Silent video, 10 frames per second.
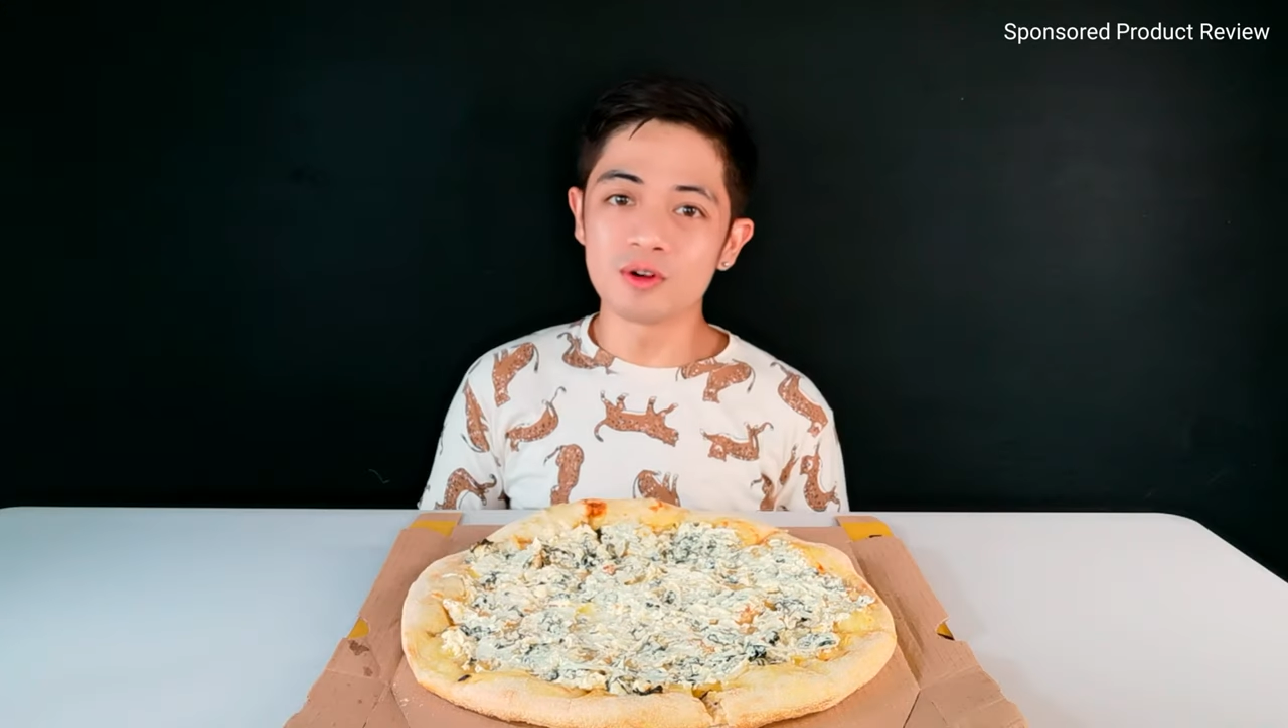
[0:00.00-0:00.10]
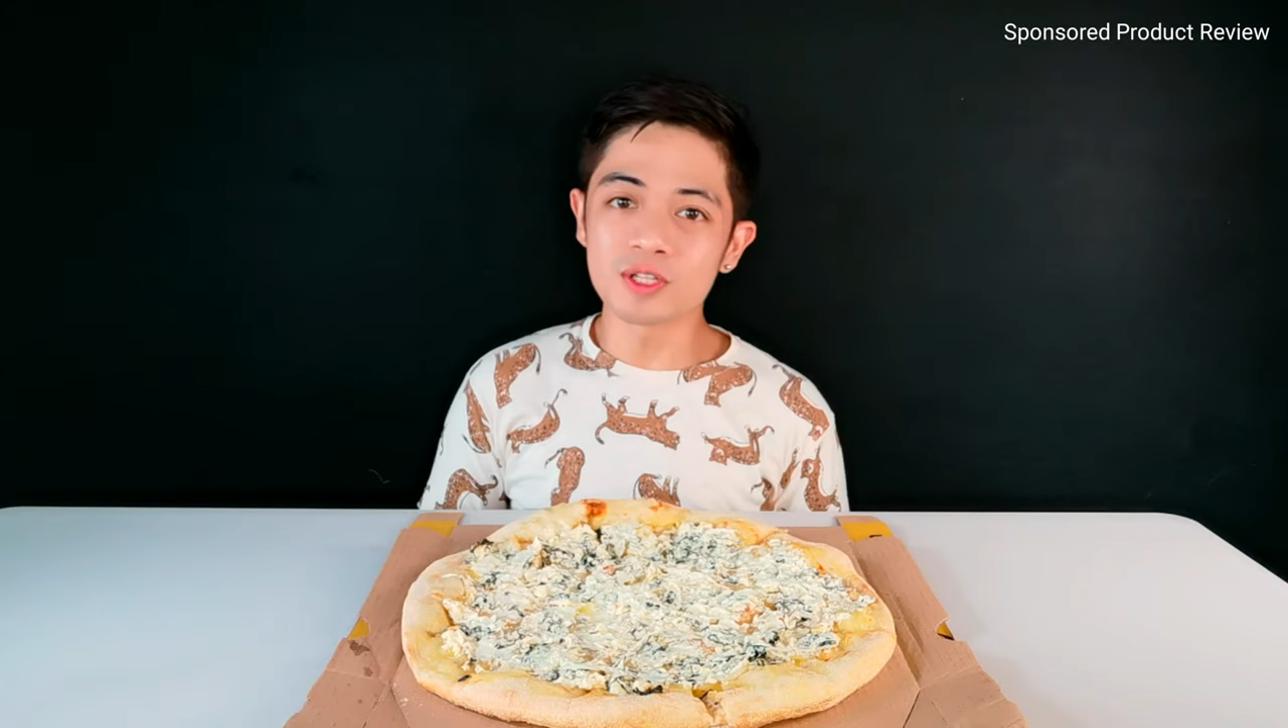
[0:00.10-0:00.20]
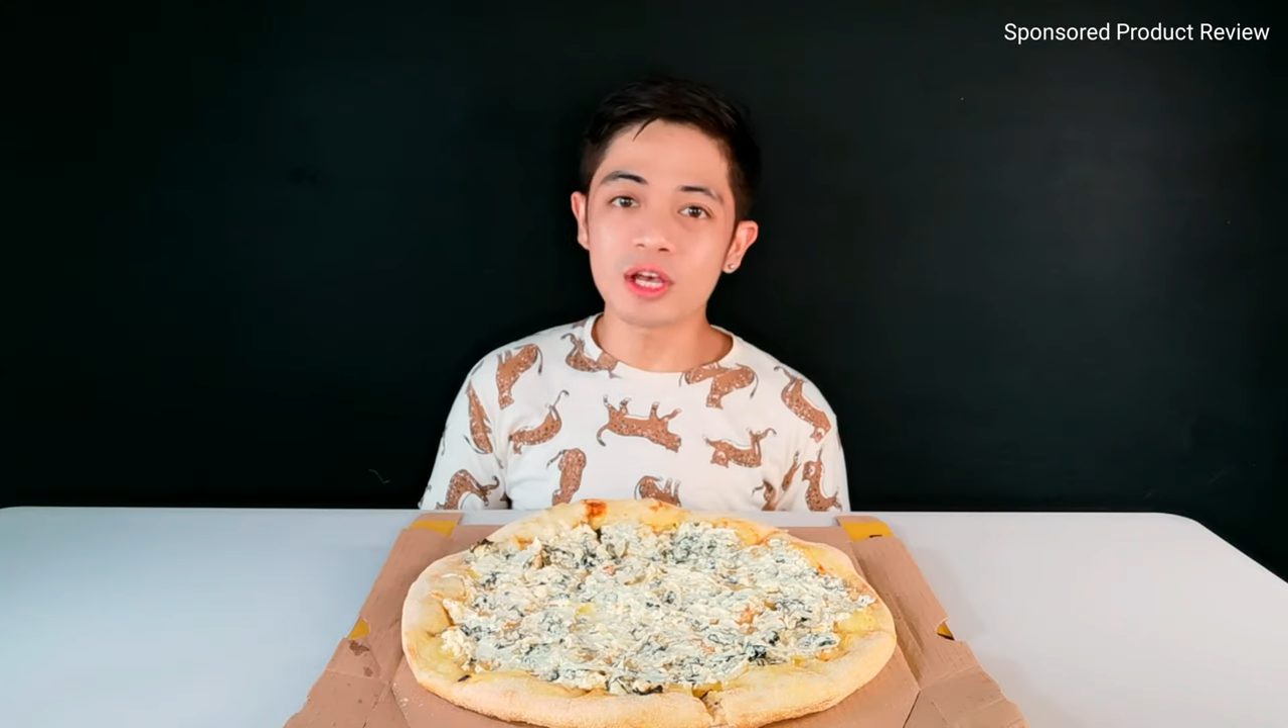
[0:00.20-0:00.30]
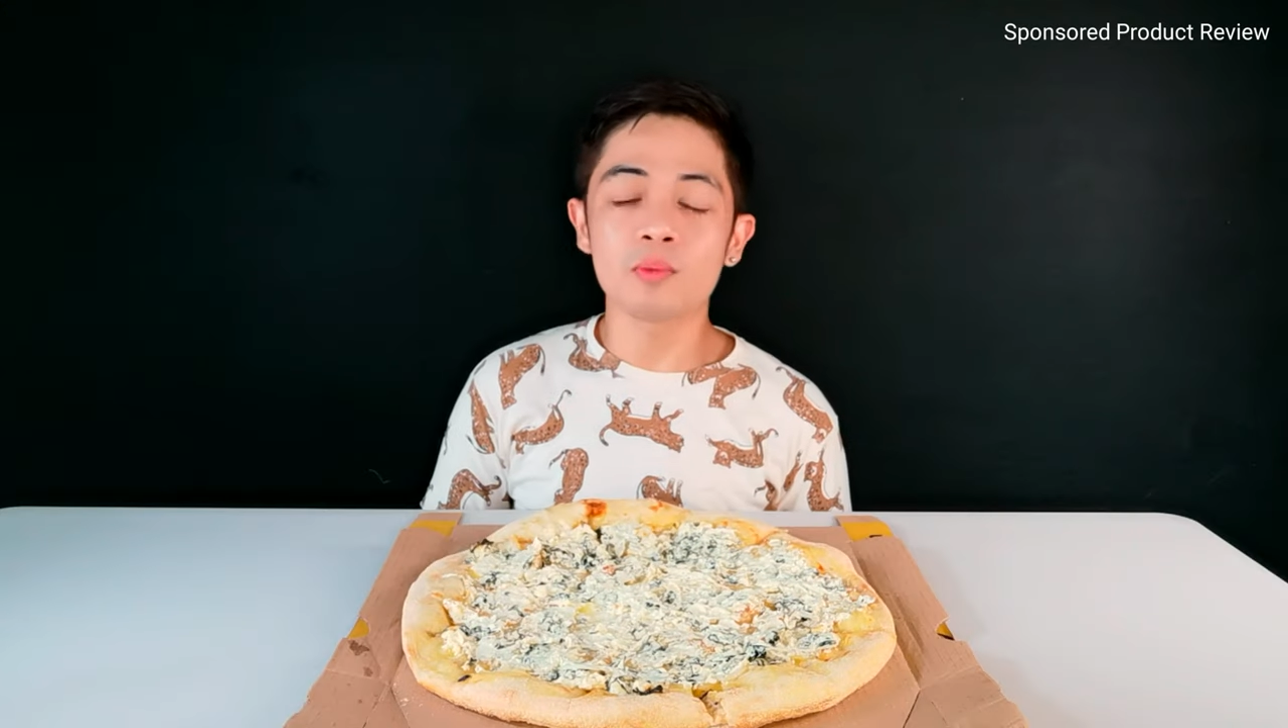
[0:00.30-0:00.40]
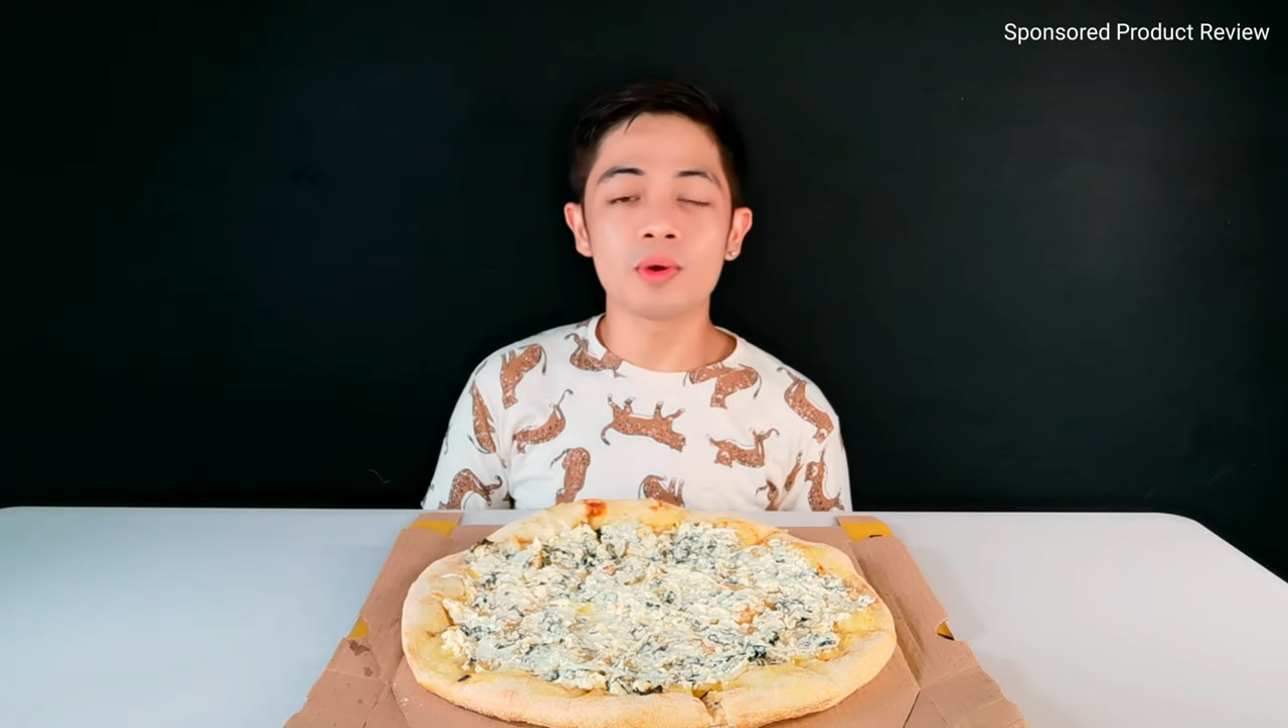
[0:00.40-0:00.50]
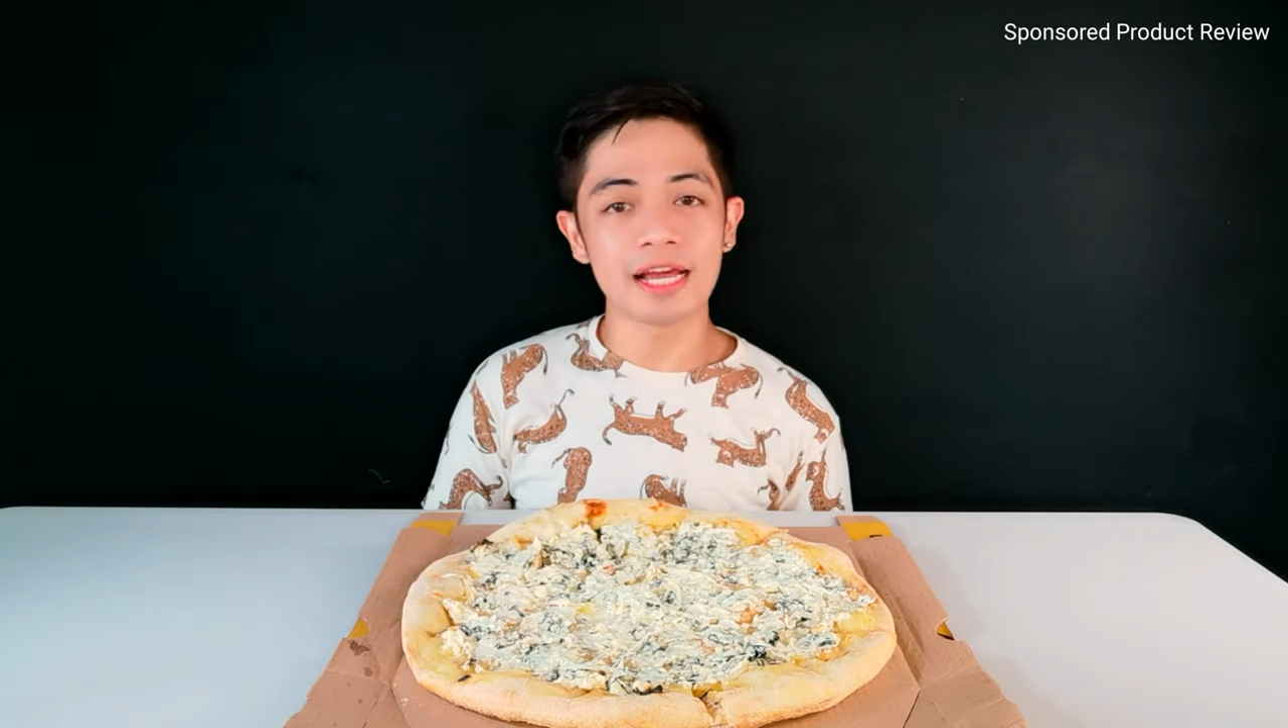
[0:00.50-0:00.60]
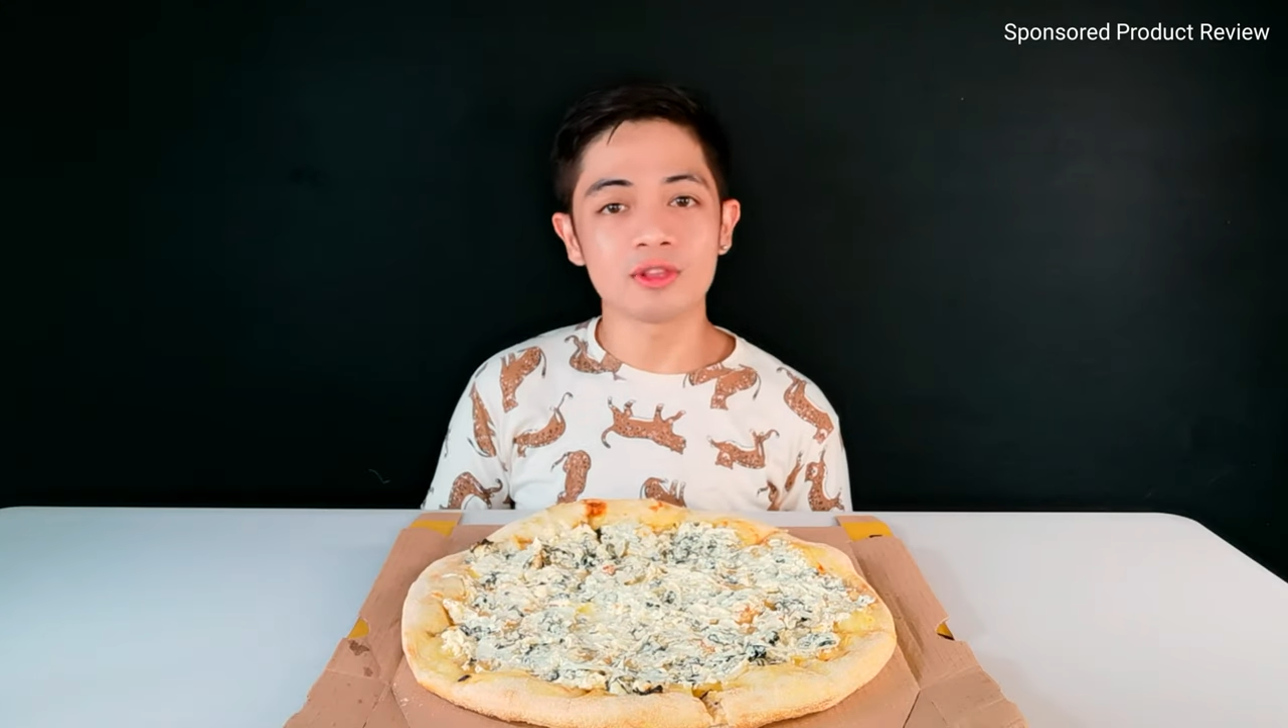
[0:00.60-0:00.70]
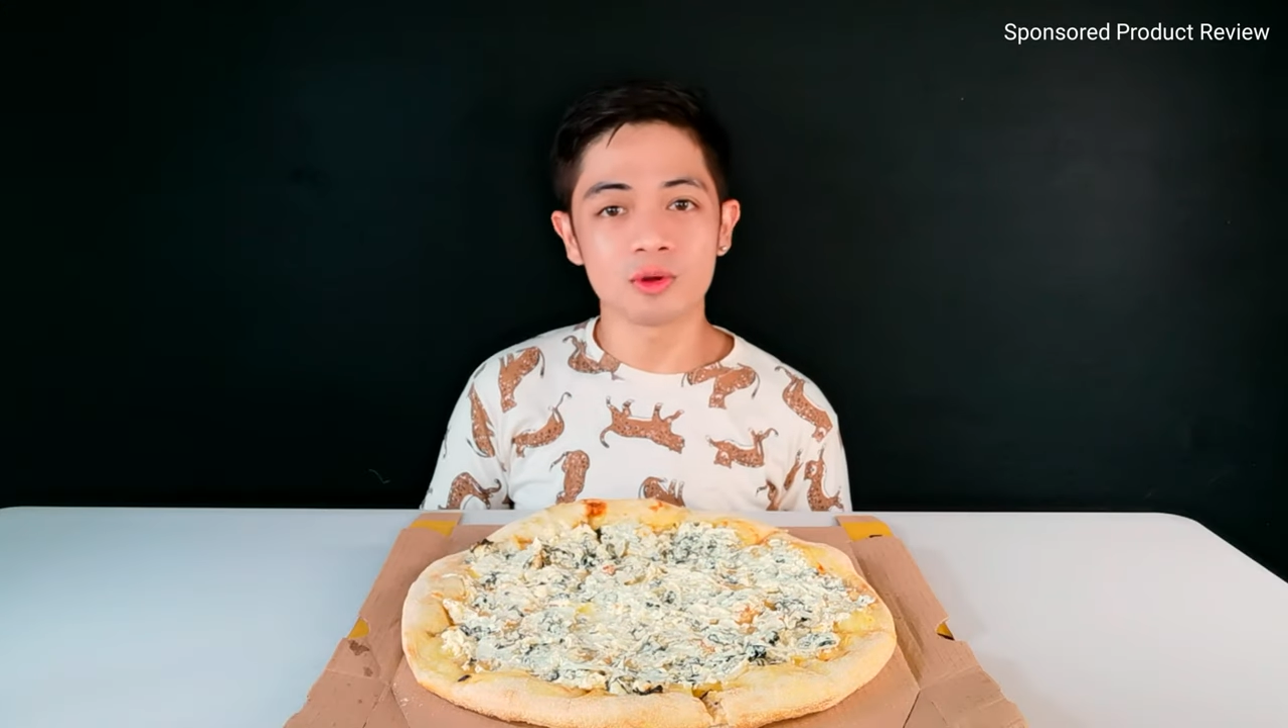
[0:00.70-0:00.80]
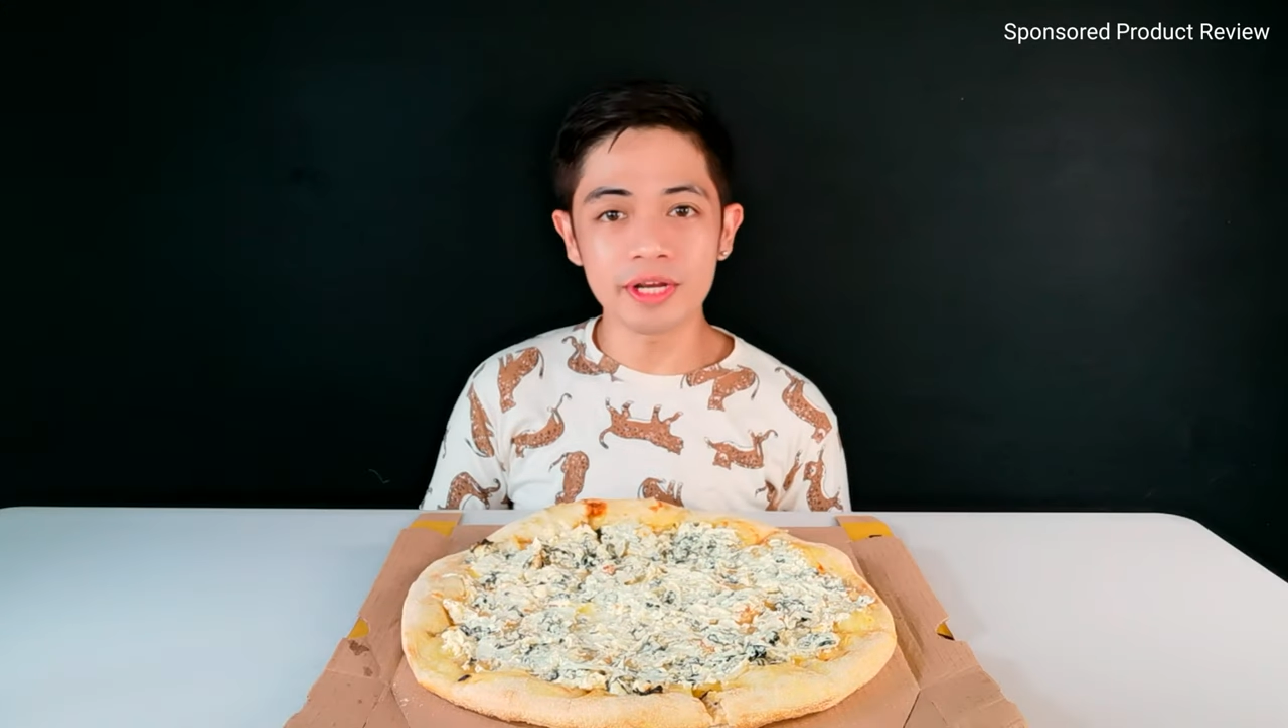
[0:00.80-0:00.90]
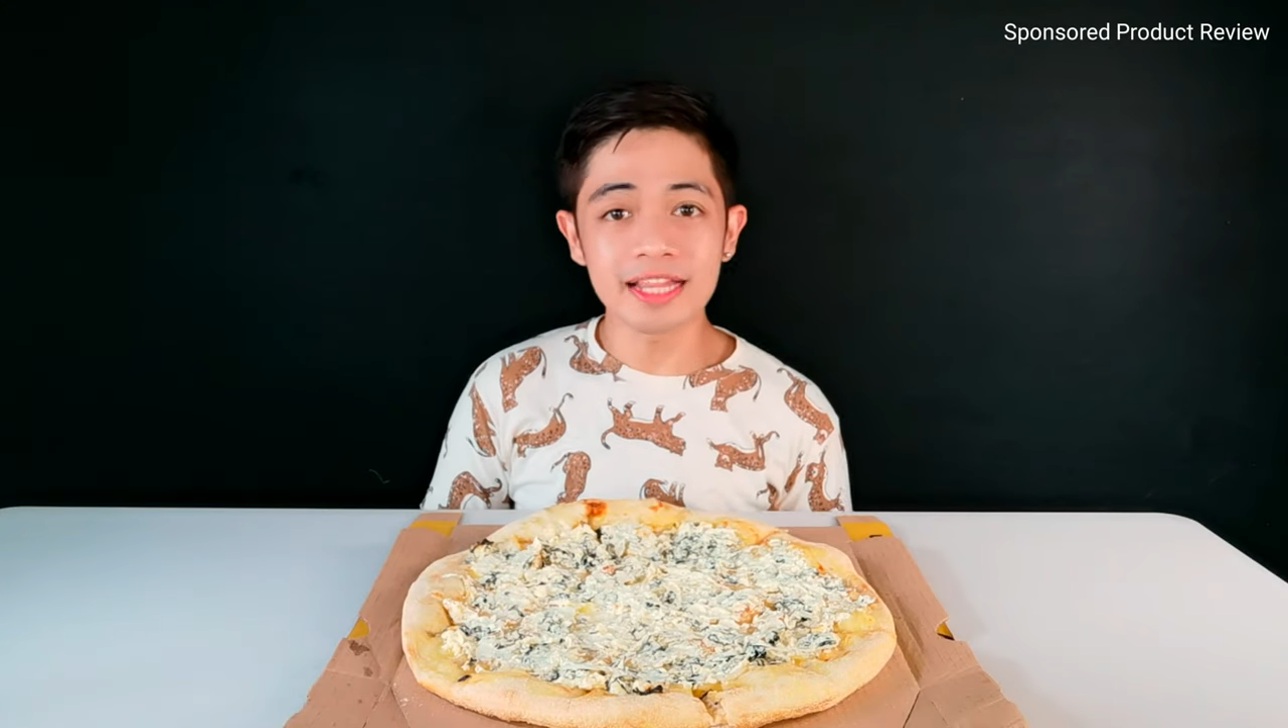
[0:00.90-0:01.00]
Also, I would like
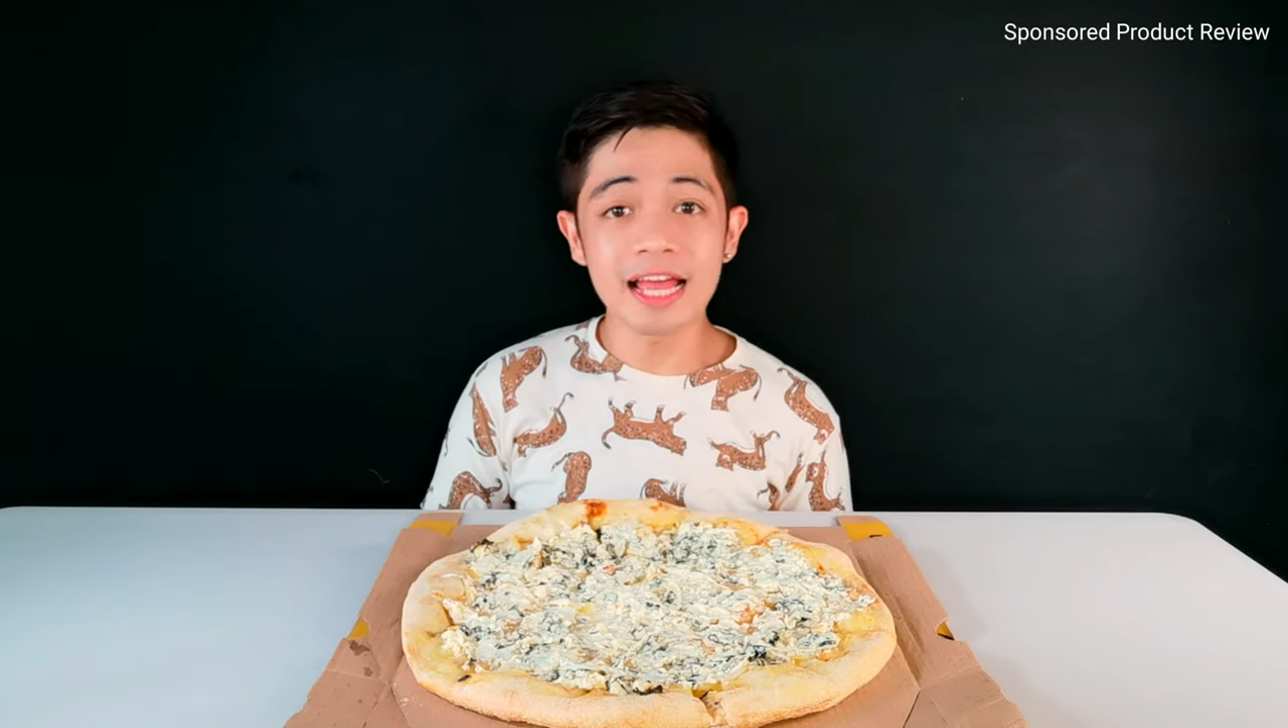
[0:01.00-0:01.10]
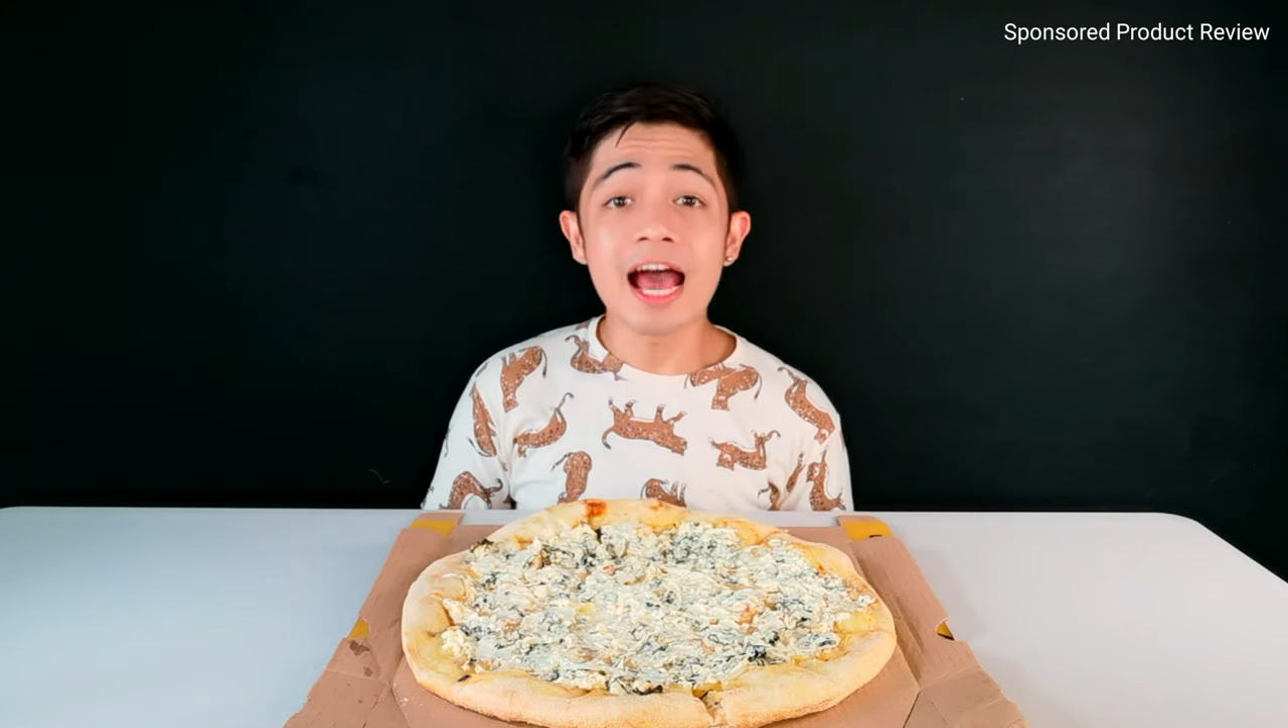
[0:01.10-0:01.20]
to greet